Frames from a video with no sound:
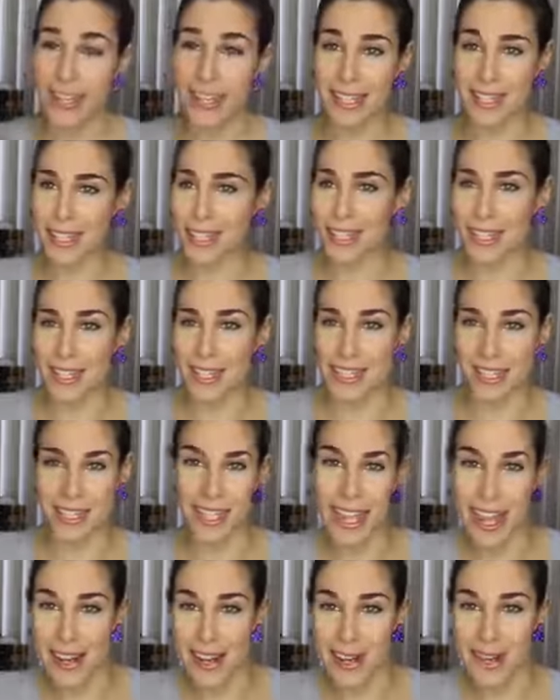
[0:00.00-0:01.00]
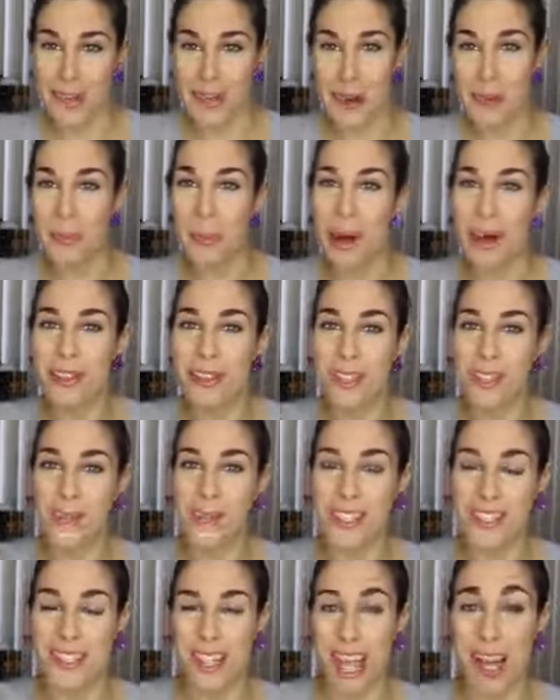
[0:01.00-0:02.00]
it just, I don't know, it bothers
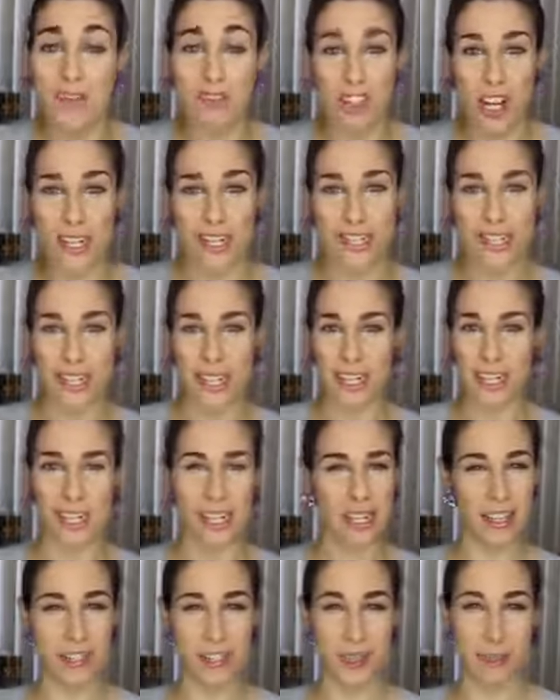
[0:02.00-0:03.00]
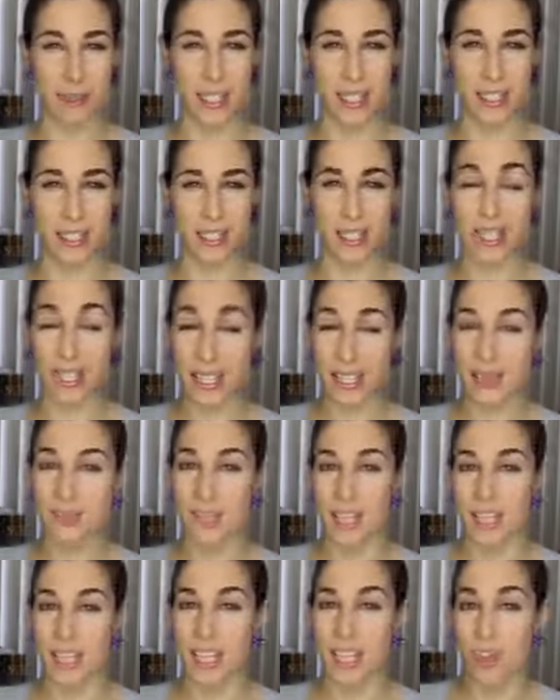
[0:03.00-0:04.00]
me because I have dry skin, and it gets
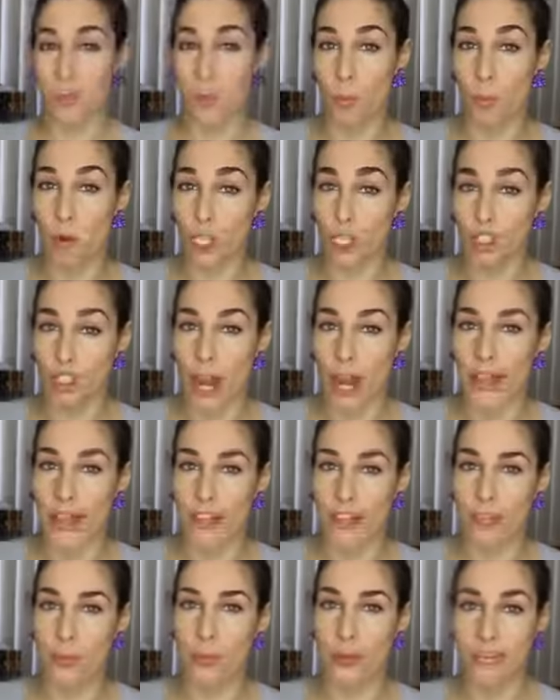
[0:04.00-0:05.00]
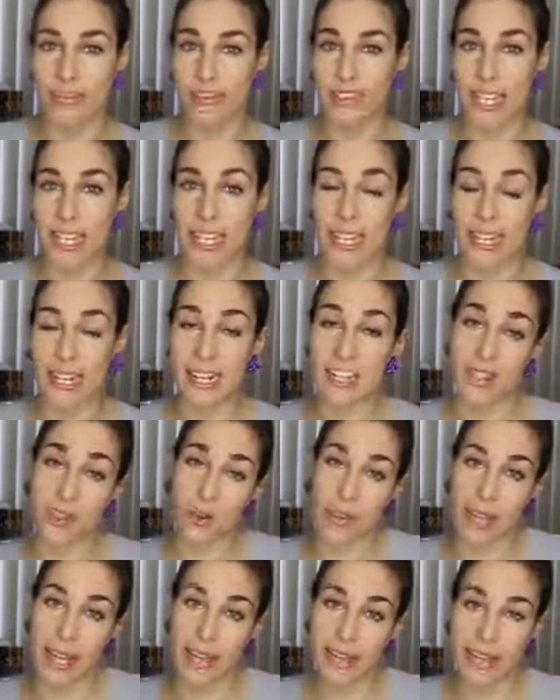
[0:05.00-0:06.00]
my skin even more dry and a little bit flaky, and I
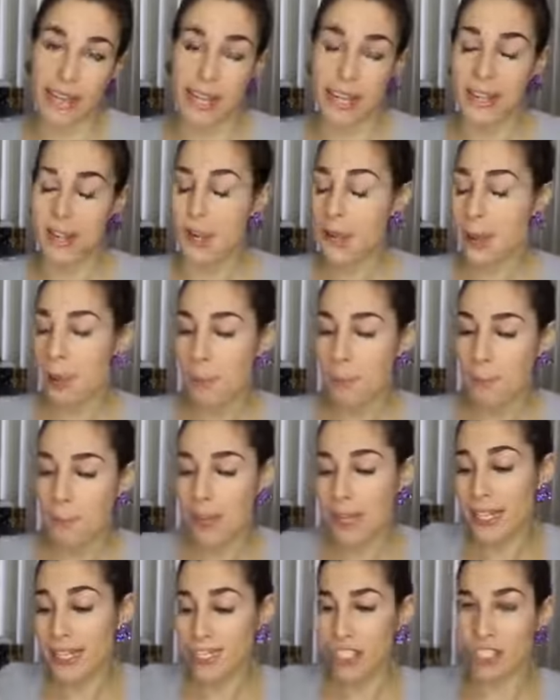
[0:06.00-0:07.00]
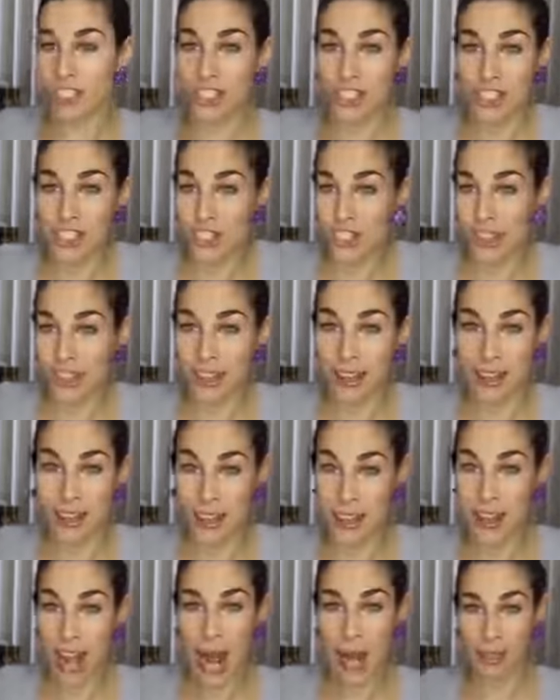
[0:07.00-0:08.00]
don't like that. But it's just
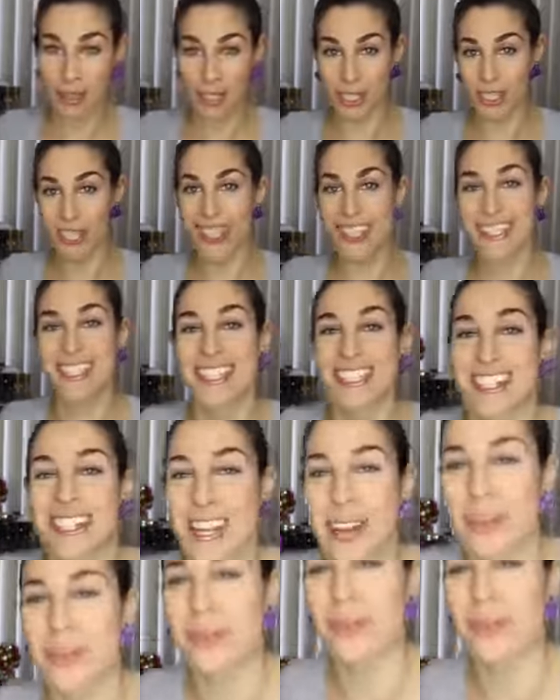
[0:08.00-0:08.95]
another option to share